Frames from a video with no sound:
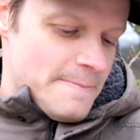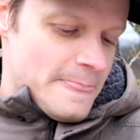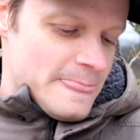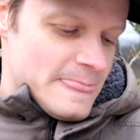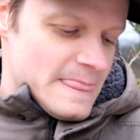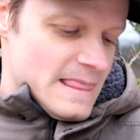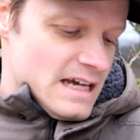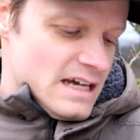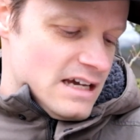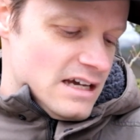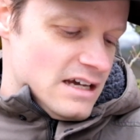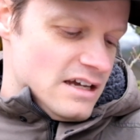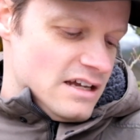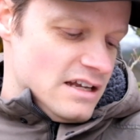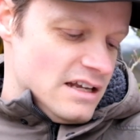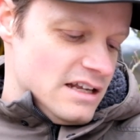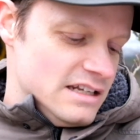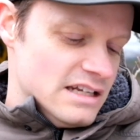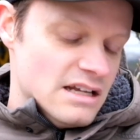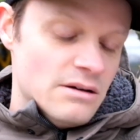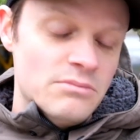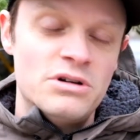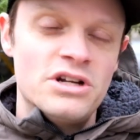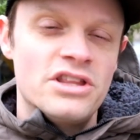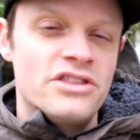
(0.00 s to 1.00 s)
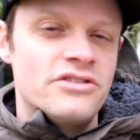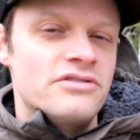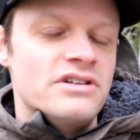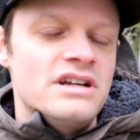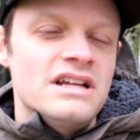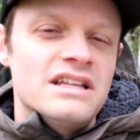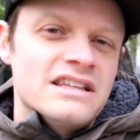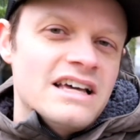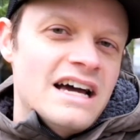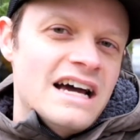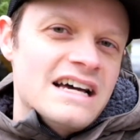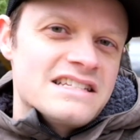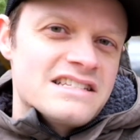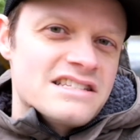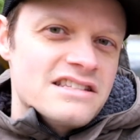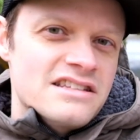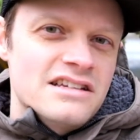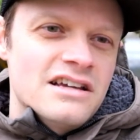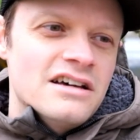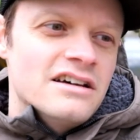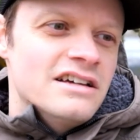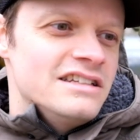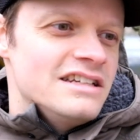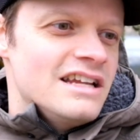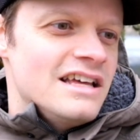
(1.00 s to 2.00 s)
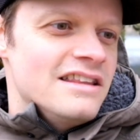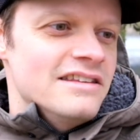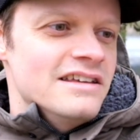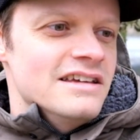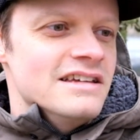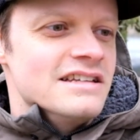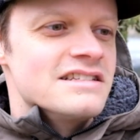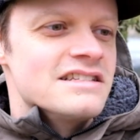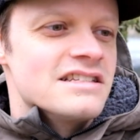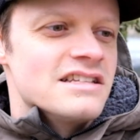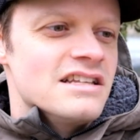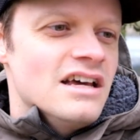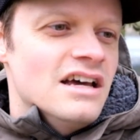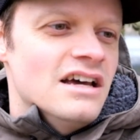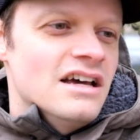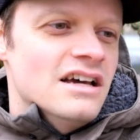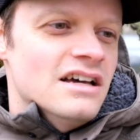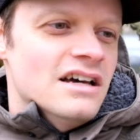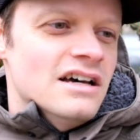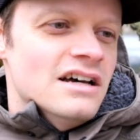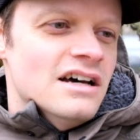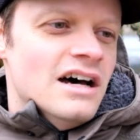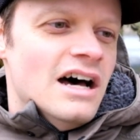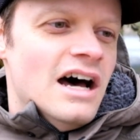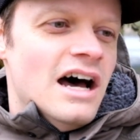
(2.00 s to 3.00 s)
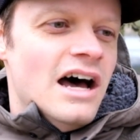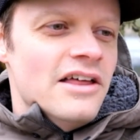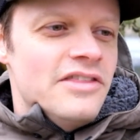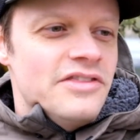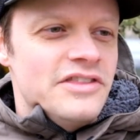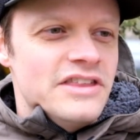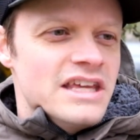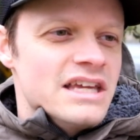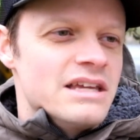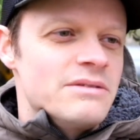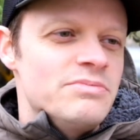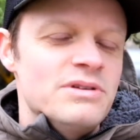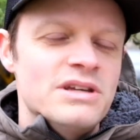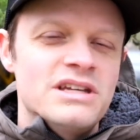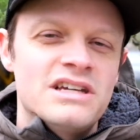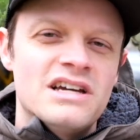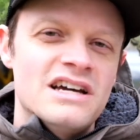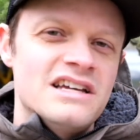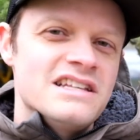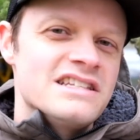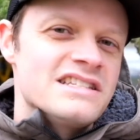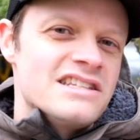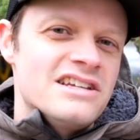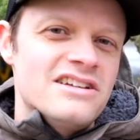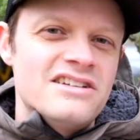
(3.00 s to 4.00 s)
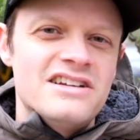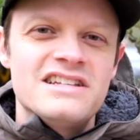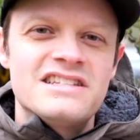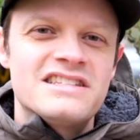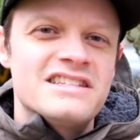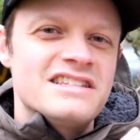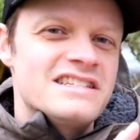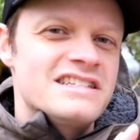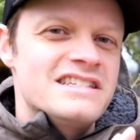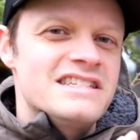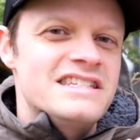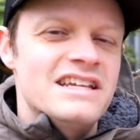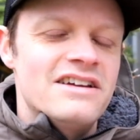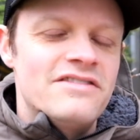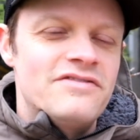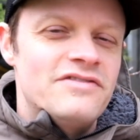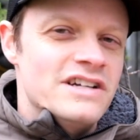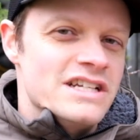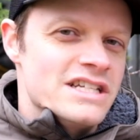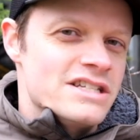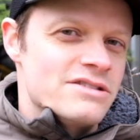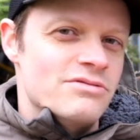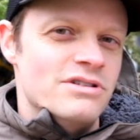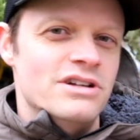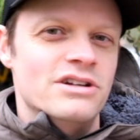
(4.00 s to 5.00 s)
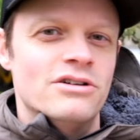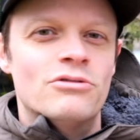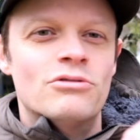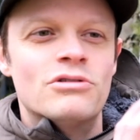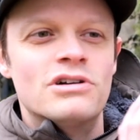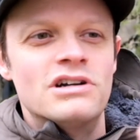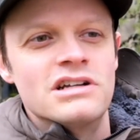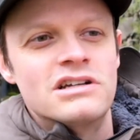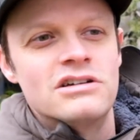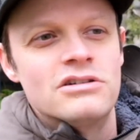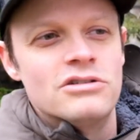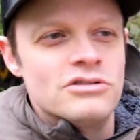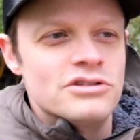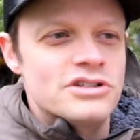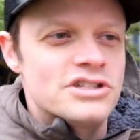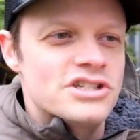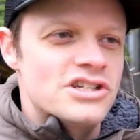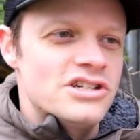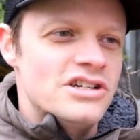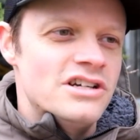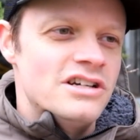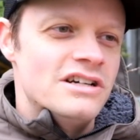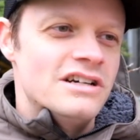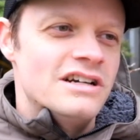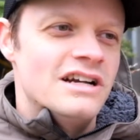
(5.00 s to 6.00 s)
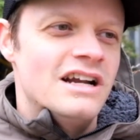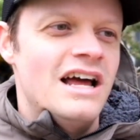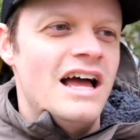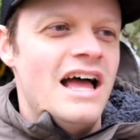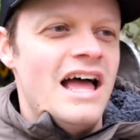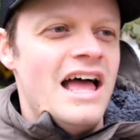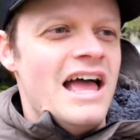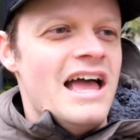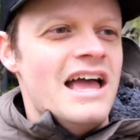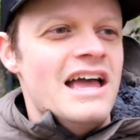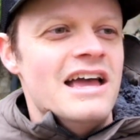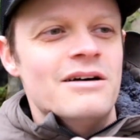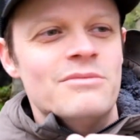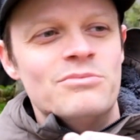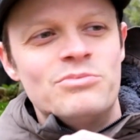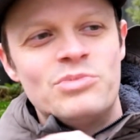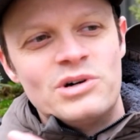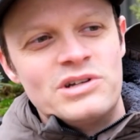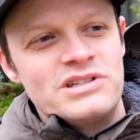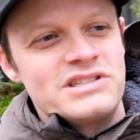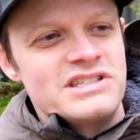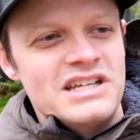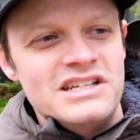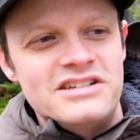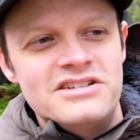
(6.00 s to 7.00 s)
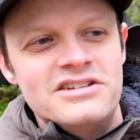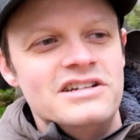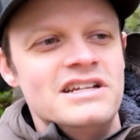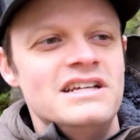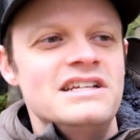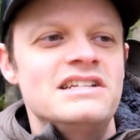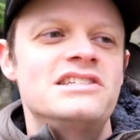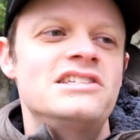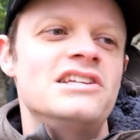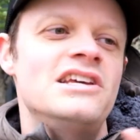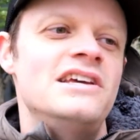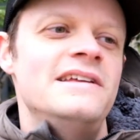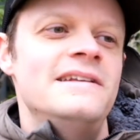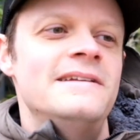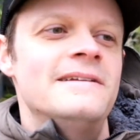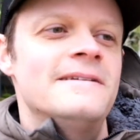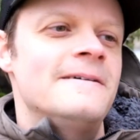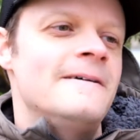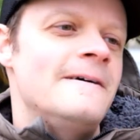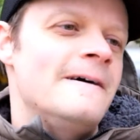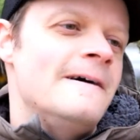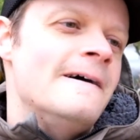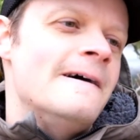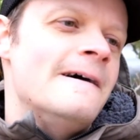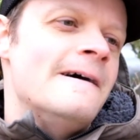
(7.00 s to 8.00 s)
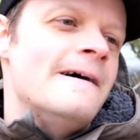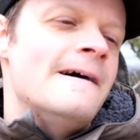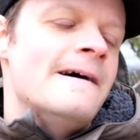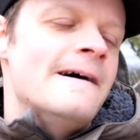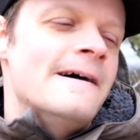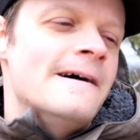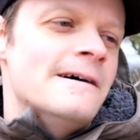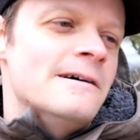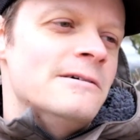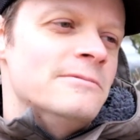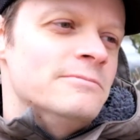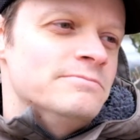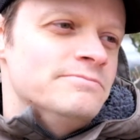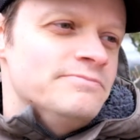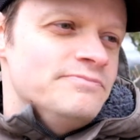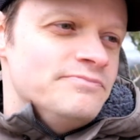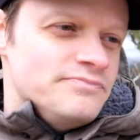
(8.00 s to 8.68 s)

Number three, lastly, on this, I think because there is this difference between horticulture and bonsai tradition, a